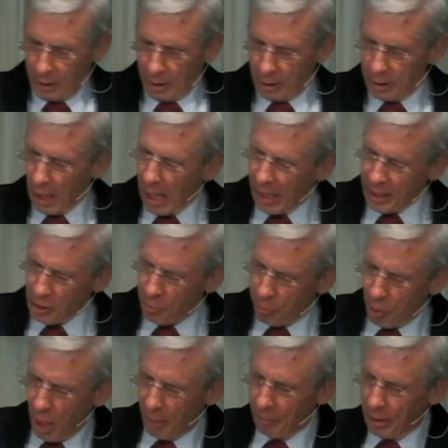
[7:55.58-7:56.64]
God has
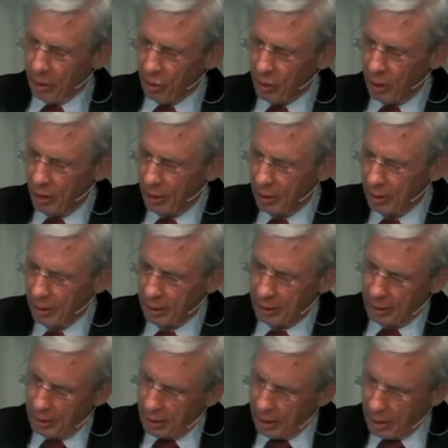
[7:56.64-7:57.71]
promised
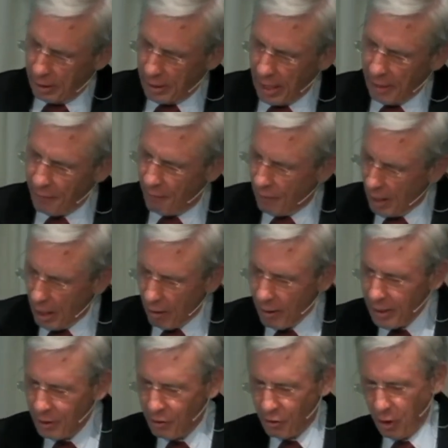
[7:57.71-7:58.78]
that
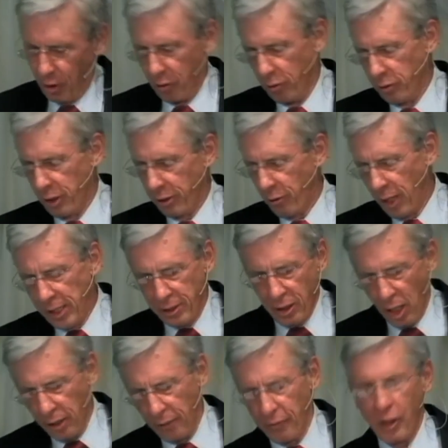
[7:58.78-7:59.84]
very soon the great
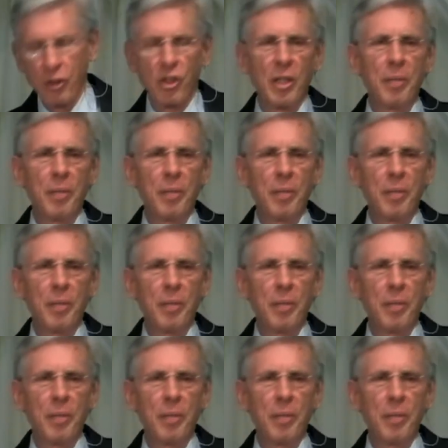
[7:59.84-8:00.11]
controversy